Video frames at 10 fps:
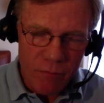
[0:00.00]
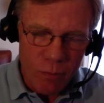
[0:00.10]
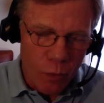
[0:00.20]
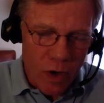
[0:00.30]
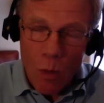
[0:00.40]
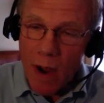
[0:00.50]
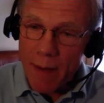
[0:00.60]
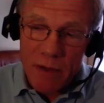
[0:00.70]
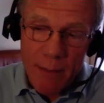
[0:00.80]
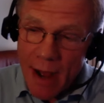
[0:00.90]
we
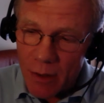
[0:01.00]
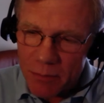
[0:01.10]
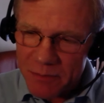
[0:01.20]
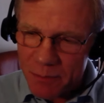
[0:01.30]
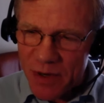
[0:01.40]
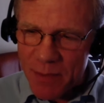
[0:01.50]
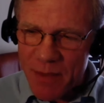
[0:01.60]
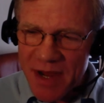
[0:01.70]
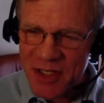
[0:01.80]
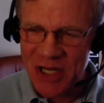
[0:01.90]
wiped them out pretty
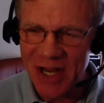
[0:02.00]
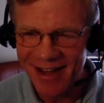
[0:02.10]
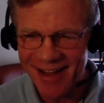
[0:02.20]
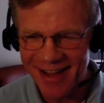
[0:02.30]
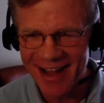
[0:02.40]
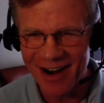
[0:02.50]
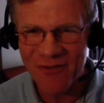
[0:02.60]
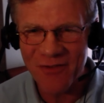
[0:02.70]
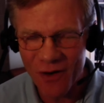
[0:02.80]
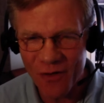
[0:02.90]
much, you
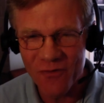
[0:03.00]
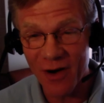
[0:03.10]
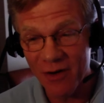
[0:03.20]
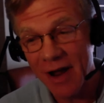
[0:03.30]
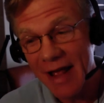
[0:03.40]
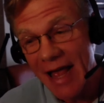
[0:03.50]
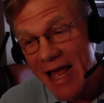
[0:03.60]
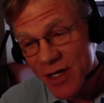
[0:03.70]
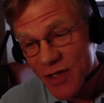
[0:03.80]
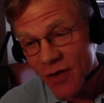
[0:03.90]
know.
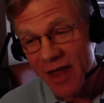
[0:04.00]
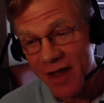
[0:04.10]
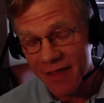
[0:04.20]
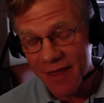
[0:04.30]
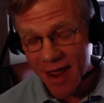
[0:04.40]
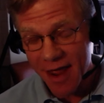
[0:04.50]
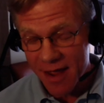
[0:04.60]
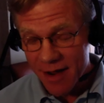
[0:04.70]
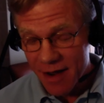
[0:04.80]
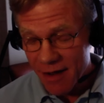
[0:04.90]
So they
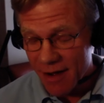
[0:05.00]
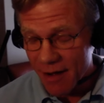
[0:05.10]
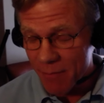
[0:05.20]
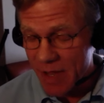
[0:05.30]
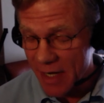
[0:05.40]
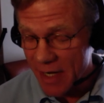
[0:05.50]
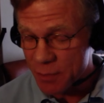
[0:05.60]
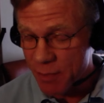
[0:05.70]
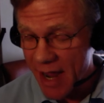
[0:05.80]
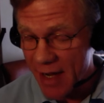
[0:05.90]

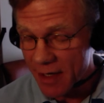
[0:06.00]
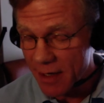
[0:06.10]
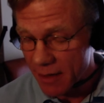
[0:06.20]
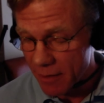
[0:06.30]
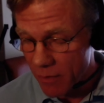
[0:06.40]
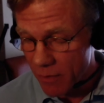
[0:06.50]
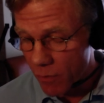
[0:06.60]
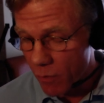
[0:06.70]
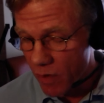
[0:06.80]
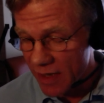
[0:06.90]
expanded
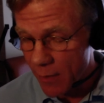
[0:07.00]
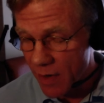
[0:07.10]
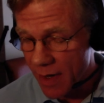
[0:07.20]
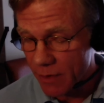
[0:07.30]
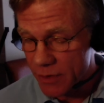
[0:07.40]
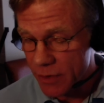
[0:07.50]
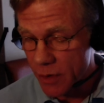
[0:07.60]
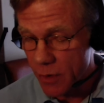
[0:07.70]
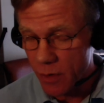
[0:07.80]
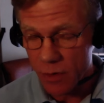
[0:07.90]
what they were able to
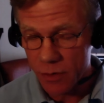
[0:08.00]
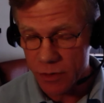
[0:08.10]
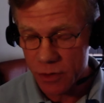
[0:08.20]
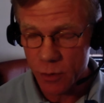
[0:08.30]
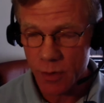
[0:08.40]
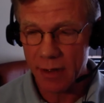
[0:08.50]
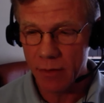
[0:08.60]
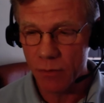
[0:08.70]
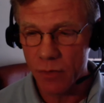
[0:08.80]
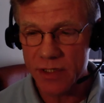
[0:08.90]
do in order to create
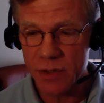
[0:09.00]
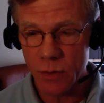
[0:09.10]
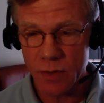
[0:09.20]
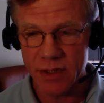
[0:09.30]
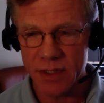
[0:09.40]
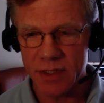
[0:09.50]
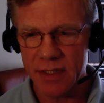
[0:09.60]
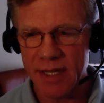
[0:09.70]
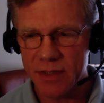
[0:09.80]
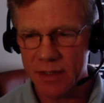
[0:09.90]
resources.
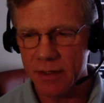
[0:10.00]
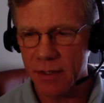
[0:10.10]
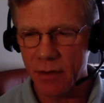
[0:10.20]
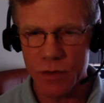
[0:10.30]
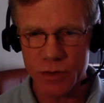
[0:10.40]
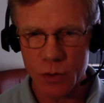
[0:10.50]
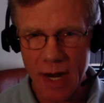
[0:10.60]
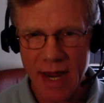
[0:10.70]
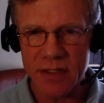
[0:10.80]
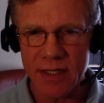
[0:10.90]
And that's, you know, of course,
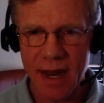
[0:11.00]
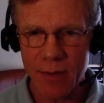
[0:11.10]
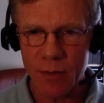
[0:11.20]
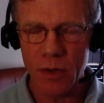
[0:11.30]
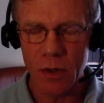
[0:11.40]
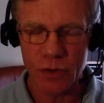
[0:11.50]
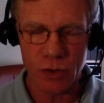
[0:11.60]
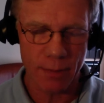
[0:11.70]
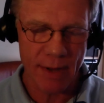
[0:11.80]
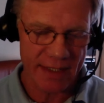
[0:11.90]
grains in
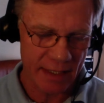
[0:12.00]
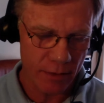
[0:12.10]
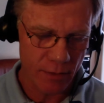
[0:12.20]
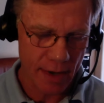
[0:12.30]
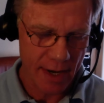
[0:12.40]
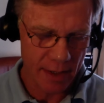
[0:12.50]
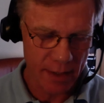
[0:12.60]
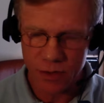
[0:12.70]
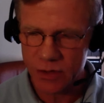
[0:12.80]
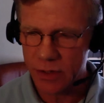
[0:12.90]
agriculure about 10,000
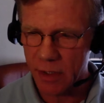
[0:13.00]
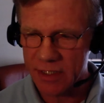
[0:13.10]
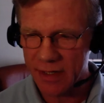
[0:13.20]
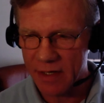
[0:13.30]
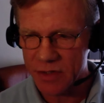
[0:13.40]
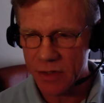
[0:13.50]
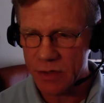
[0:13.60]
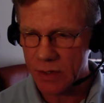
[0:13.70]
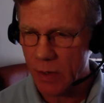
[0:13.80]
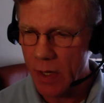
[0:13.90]

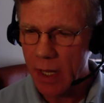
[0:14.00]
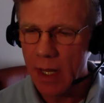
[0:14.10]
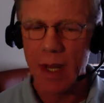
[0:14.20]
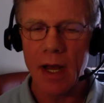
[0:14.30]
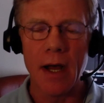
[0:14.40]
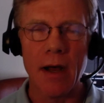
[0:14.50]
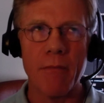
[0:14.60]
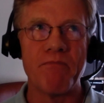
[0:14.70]
years ago,